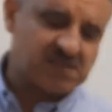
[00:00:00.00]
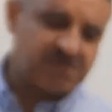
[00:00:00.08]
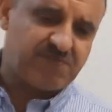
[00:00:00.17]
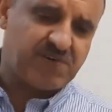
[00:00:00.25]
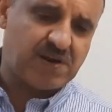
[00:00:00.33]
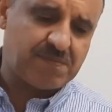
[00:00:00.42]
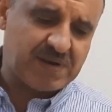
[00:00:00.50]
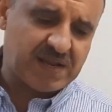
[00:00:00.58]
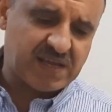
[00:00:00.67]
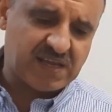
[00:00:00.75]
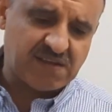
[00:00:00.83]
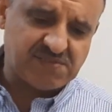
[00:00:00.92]
a formula
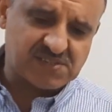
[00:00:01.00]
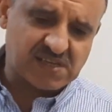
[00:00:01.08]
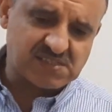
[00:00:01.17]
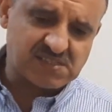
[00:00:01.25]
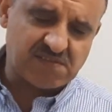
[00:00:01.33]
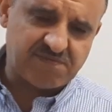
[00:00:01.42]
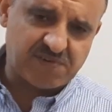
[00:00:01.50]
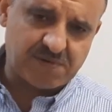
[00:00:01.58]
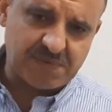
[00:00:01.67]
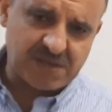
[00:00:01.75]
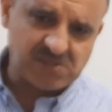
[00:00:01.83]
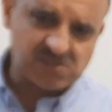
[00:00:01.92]
that gives us
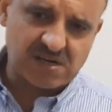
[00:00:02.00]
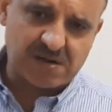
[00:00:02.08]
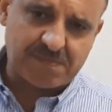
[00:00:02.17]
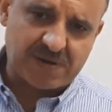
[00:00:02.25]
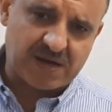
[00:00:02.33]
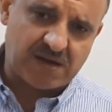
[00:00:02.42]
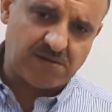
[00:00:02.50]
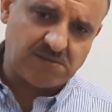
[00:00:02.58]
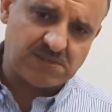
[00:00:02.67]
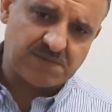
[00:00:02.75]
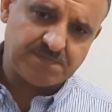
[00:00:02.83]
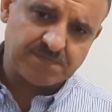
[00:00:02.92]
information
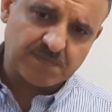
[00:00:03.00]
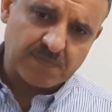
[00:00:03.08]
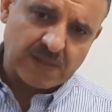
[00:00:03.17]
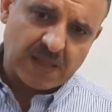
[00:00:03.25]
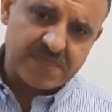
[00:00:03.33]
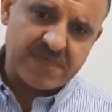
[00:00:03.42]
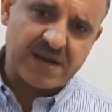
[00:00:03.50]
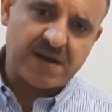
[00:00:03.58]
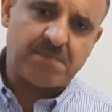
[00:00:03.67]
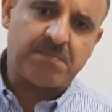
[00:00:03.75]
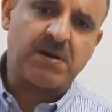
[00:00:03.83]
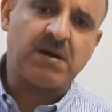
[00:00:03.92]
about the
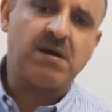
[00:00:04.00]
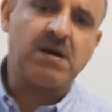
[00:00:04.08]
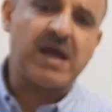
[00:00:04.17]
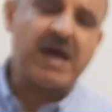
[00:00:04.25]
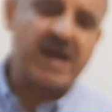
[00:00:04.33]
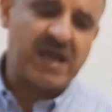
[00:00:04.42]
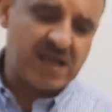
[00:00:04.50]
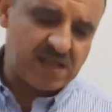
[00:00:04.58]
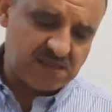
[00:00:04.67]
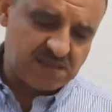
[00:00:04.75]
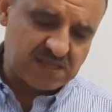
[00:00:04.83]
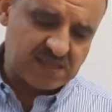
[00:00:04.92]
number
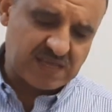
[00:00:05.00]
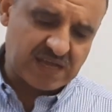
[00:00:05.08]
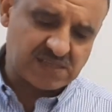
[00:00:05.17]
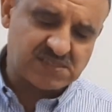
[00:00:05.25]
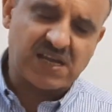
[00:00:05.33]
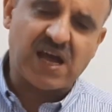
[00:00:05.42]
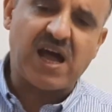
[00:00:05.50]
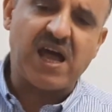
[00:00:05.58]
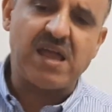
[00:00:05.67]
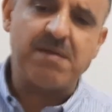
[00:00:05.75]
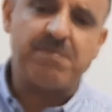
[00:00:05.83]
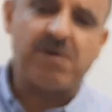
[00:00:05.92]
and the
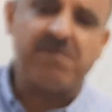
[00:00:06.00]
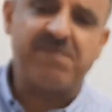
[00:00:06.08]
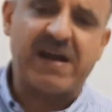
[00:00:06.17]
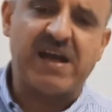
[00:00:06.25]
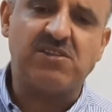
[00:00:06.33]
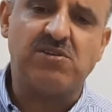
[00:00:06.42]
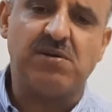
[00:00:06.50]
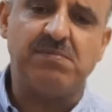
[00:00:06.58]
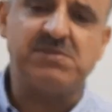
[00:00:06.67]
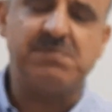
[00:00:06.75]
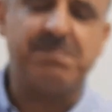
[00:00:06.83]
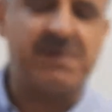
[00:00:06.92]
type of
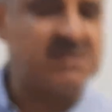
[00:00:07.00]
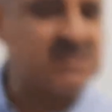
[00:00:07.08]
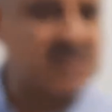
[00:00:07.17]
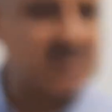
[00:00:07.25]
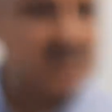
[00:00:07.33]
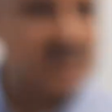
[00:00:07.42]
atoms present